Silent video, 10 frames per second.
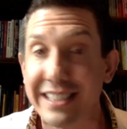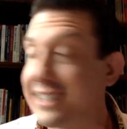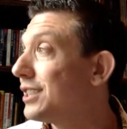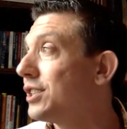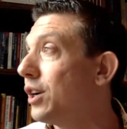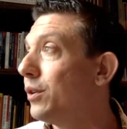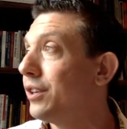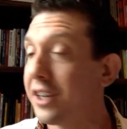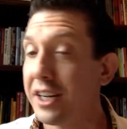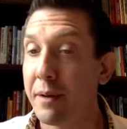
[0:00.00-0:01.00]
And so
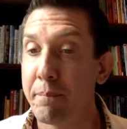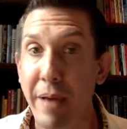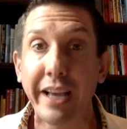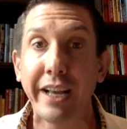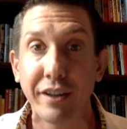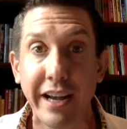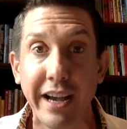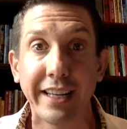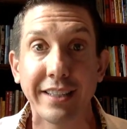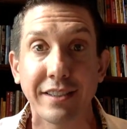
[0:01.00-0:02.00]
you're going to bang your head
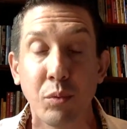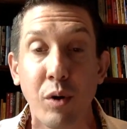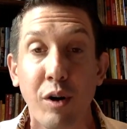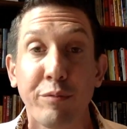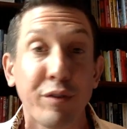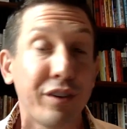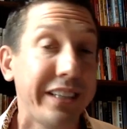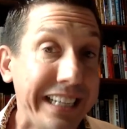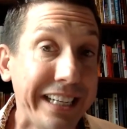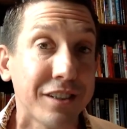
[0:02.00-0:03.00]
against a wall for
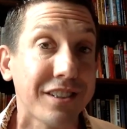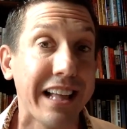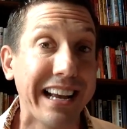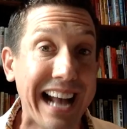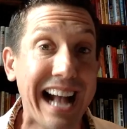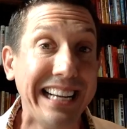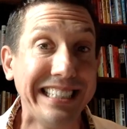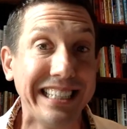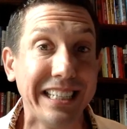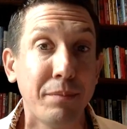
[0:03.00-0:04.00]
years like I
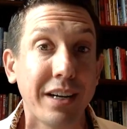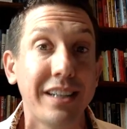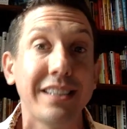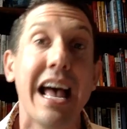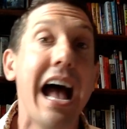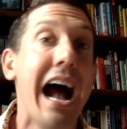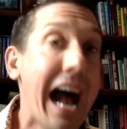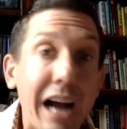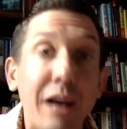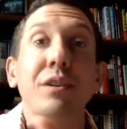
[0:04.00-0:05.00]
did because
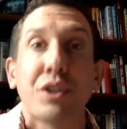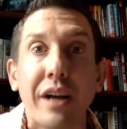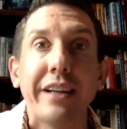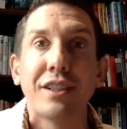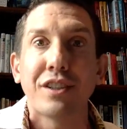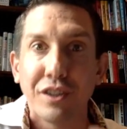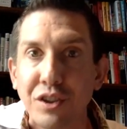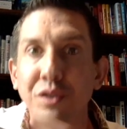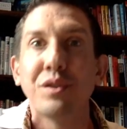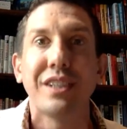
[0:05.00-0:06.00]
I was trying to turn
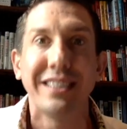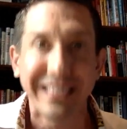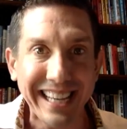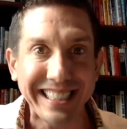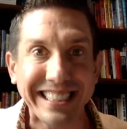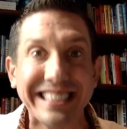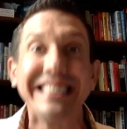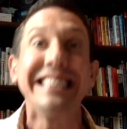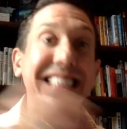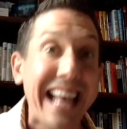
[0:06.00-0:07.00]
twos into aces
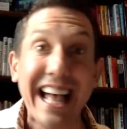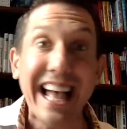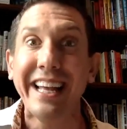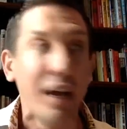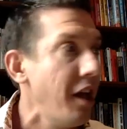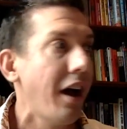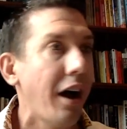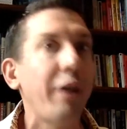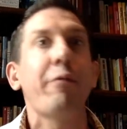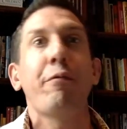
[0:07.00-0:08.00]
instead
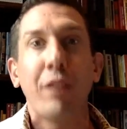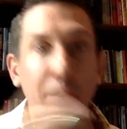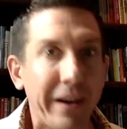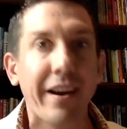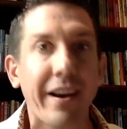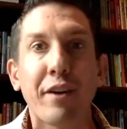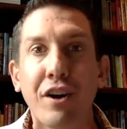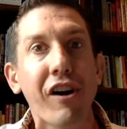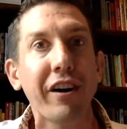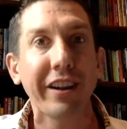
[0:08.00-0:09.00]
of flipping another
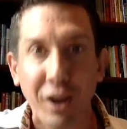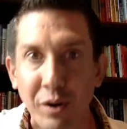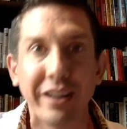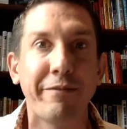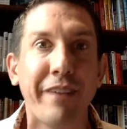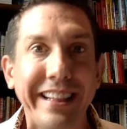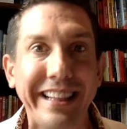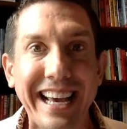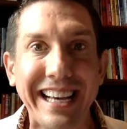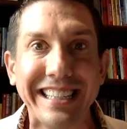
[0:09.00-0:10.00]
card and going and find
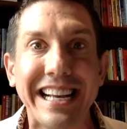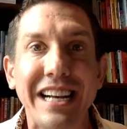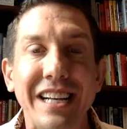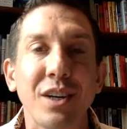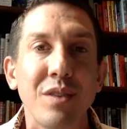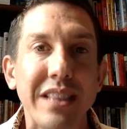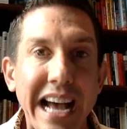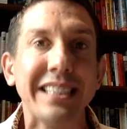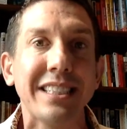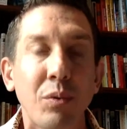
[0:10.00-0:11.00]
the ace. So
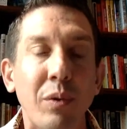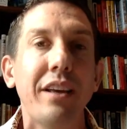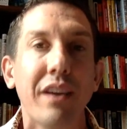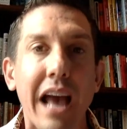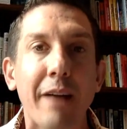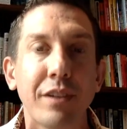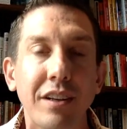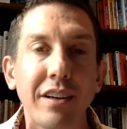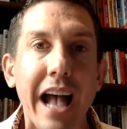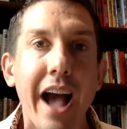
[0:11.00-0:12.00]
that's the way you have to
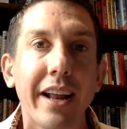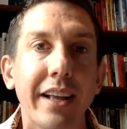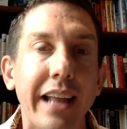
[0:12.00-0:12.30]
look at it.